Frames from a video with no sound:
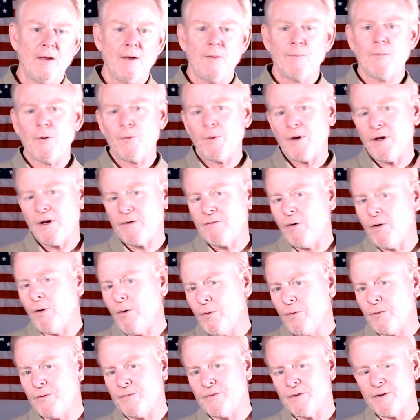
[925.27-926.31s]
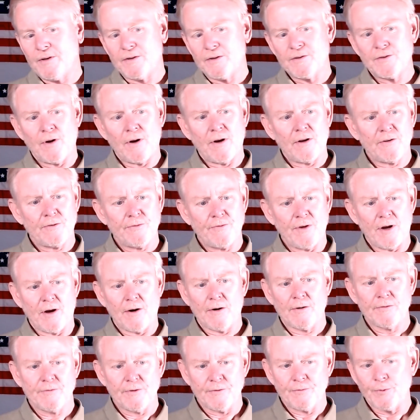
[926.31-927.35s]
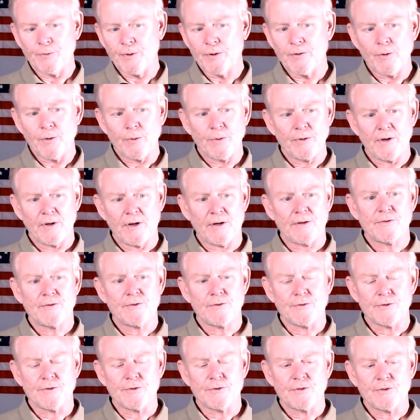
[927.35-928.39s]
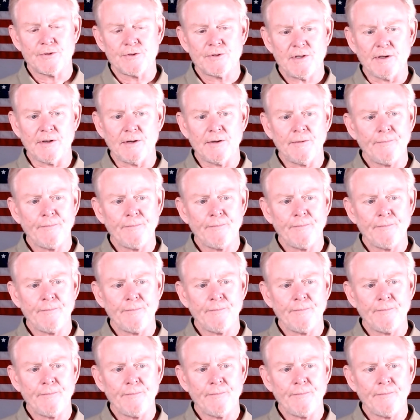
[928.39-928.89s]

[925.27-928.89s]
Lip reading: But we have a hole in the exhaust valve if we go with answer C.